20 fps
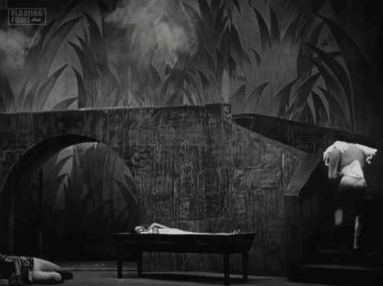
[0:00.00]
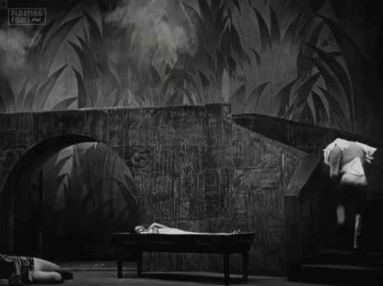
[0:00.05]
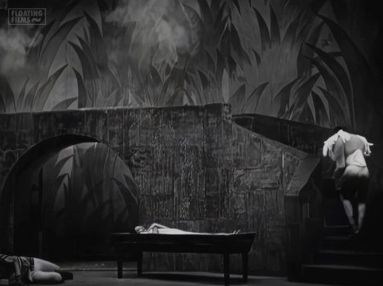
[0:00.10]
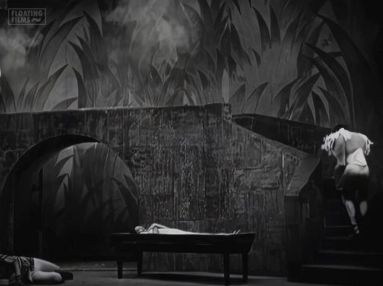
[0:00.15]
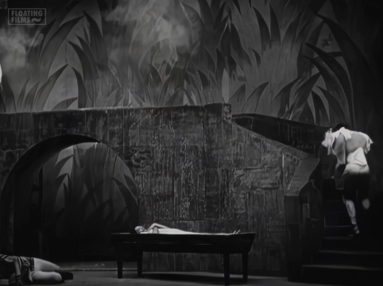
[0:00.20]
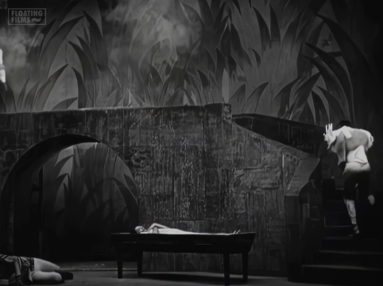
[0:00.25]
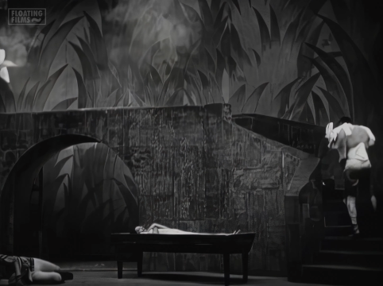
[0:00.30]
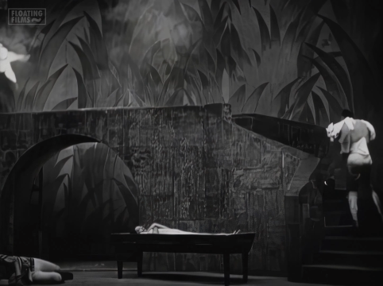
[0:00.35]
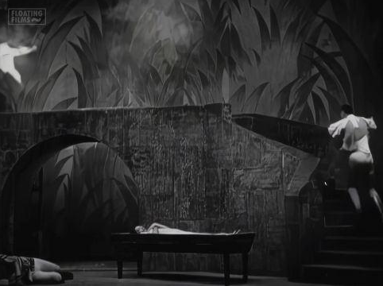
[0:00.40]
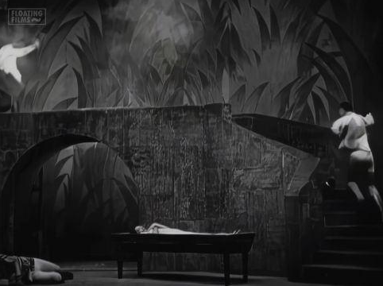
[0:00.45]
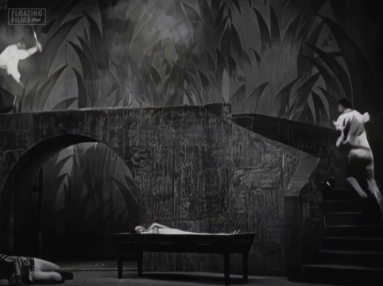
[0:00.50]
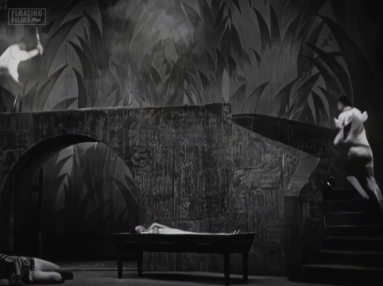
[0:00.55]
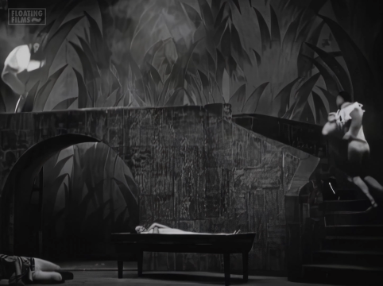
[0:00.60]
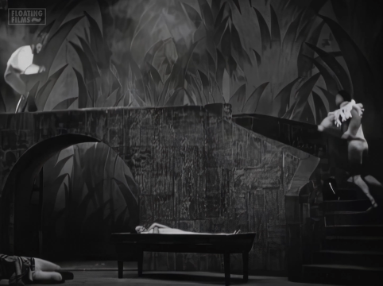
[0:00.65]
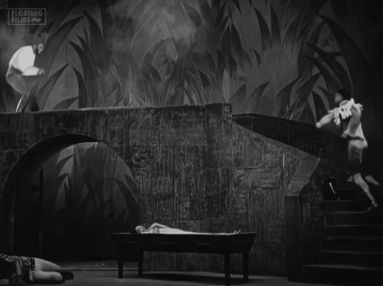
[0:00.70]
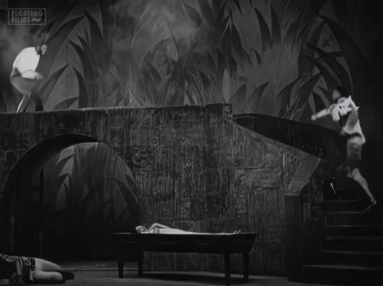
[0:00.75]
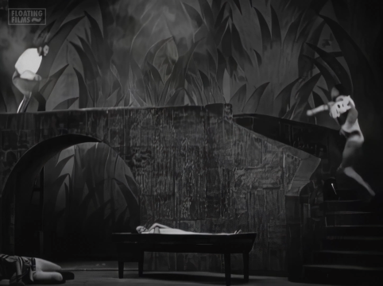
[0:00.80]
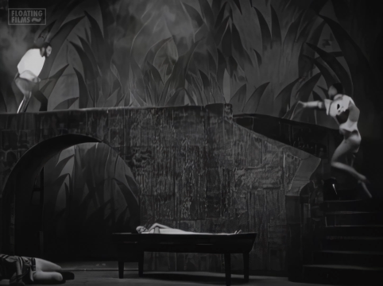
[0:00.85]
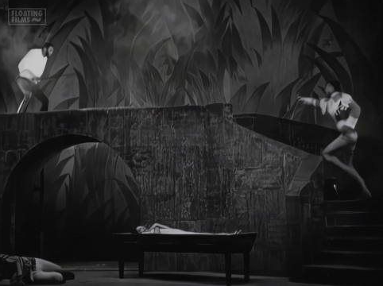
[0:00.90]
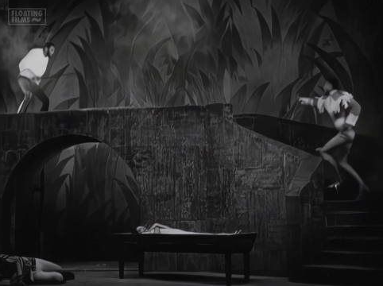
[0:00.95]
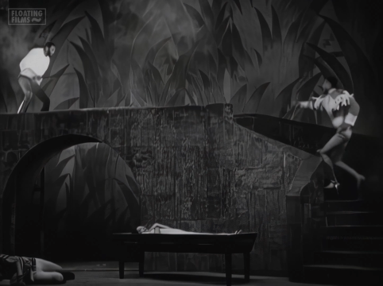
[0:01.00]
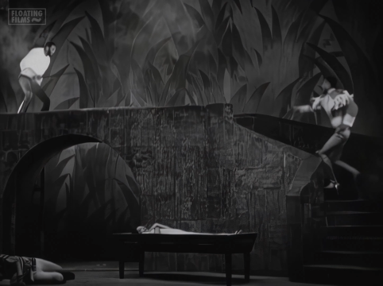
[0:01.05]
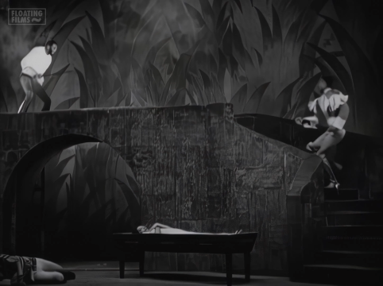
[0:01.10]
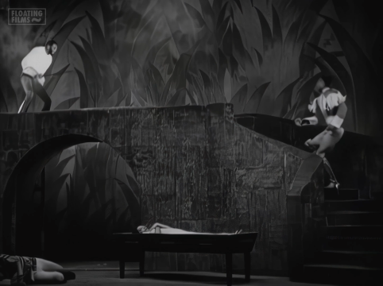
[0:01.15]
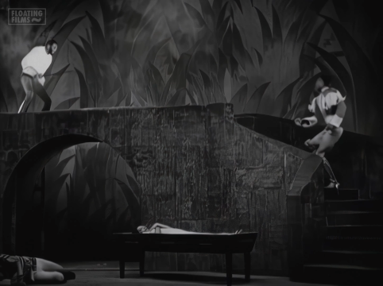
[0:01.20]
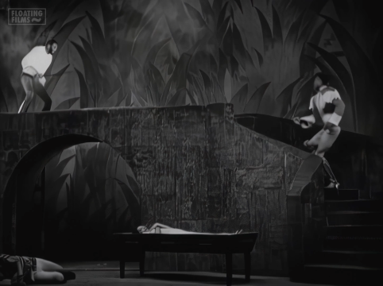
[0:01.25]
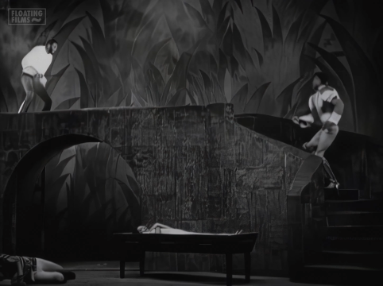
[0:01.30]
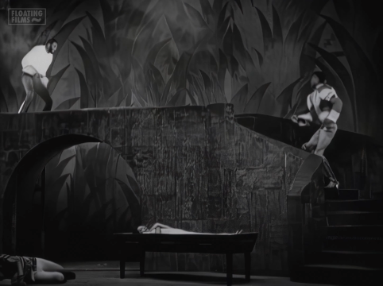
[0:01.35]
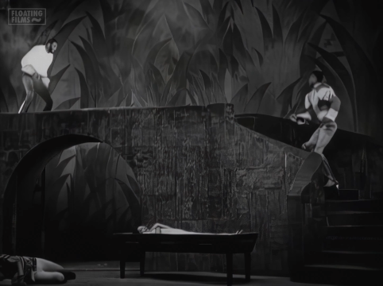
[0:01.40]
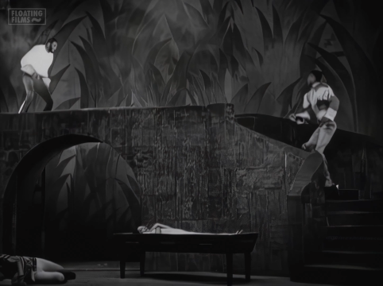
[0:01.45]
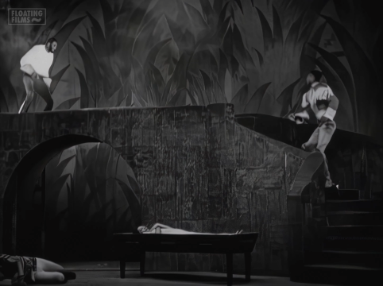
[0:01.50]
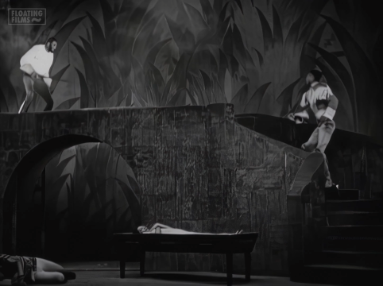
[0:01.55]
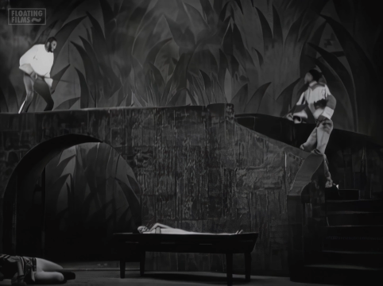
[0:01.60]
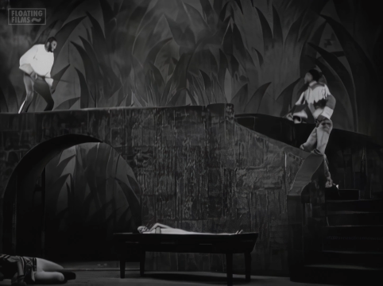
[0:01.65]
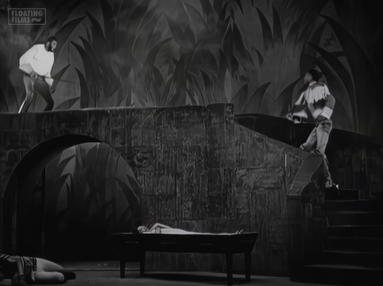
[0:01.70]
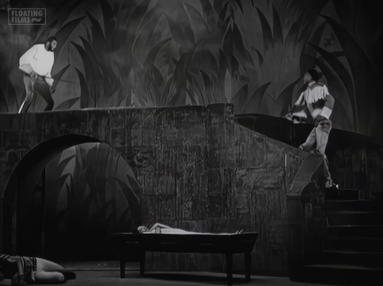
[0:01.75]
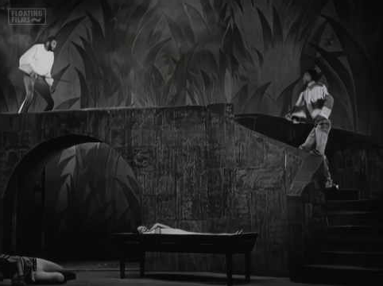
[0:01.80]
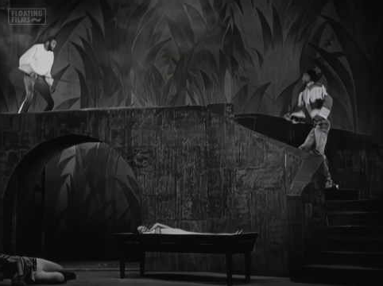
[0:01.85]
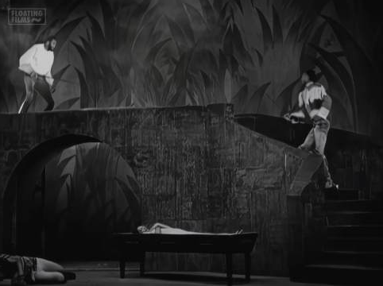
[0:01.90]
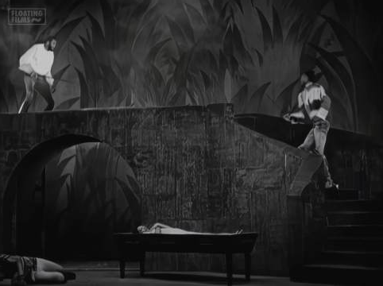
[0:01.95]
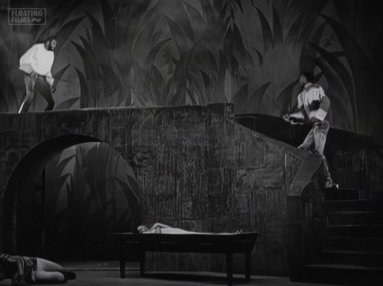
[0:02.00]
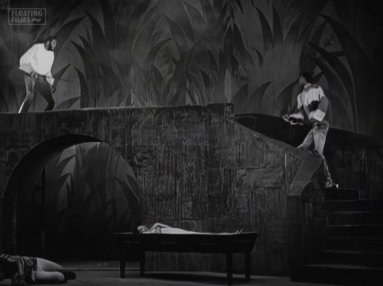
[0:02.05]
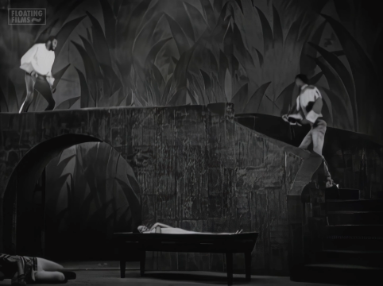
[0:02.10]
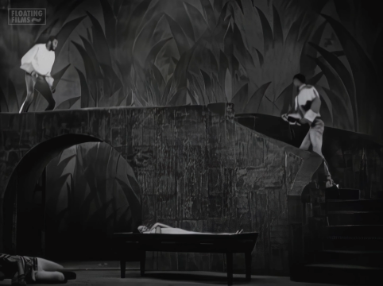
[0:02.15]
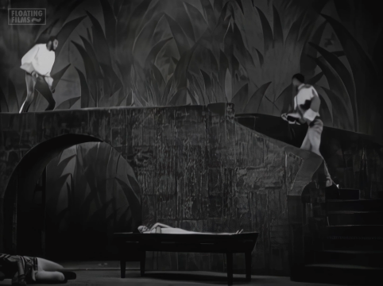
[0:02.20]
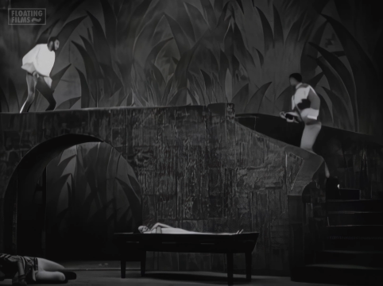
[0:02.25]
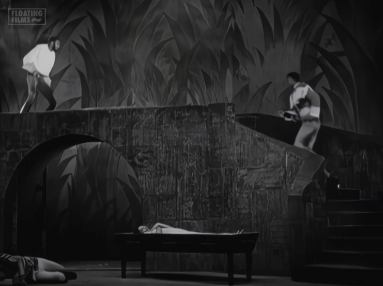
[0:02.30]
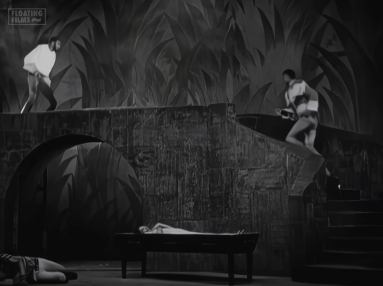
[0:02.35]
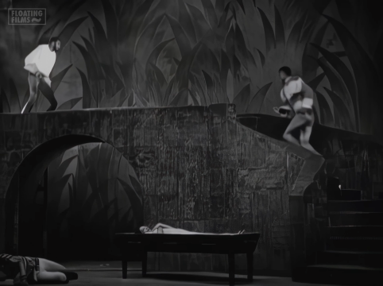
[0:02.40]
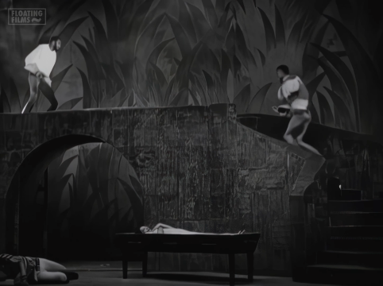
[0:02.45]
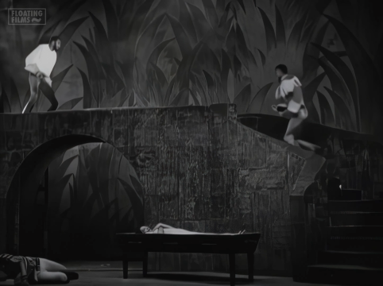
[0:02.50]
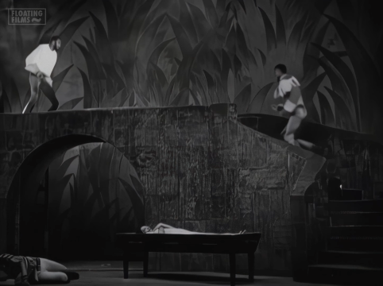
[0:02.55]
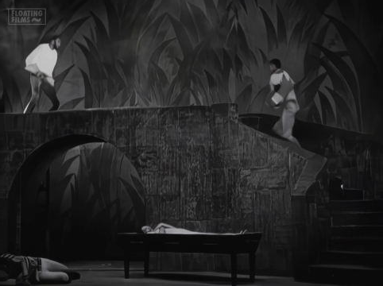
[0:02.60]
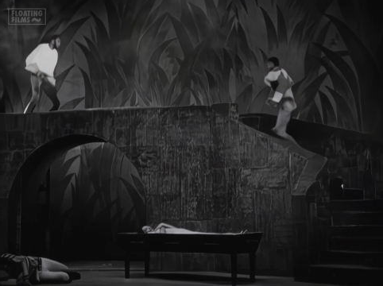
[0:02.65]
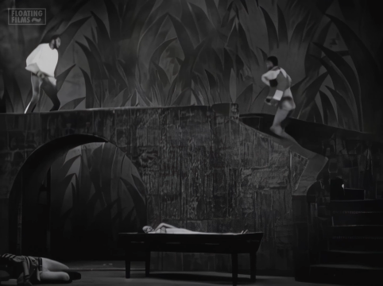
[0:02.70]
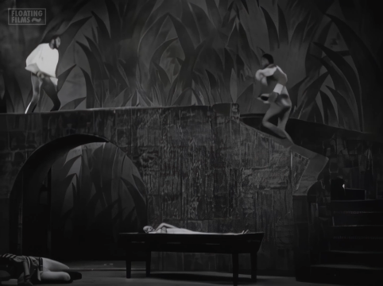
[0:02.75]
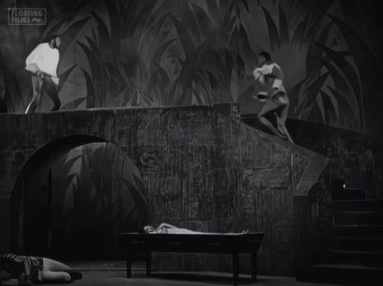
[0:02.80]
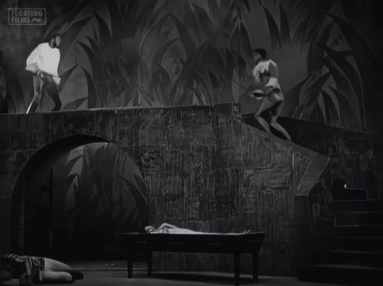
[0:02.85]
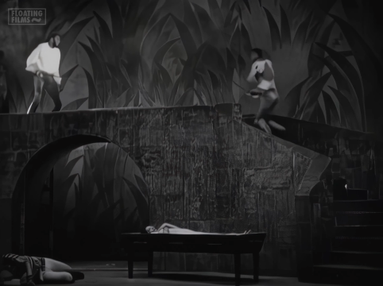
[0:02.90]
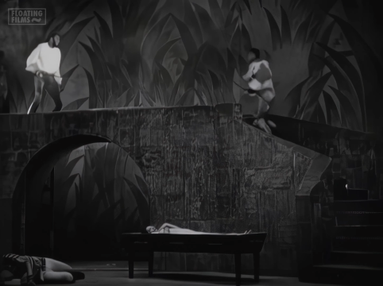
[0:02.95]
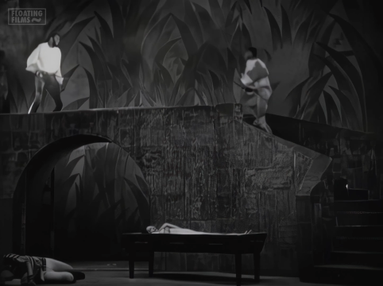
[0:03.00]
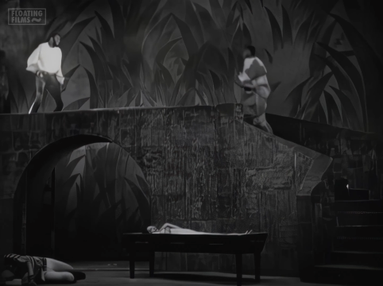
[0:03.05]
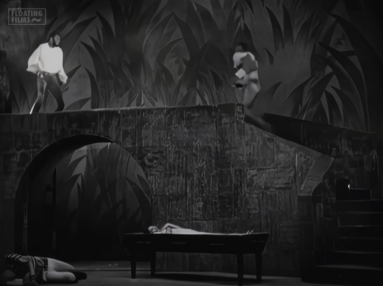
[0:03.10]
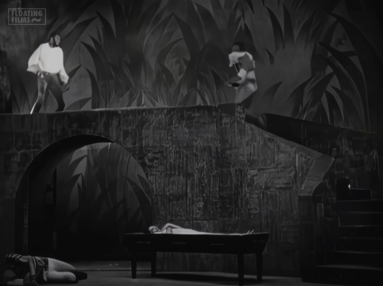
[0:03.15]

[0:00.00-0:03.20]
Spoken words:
Nobody's mouth can be seen.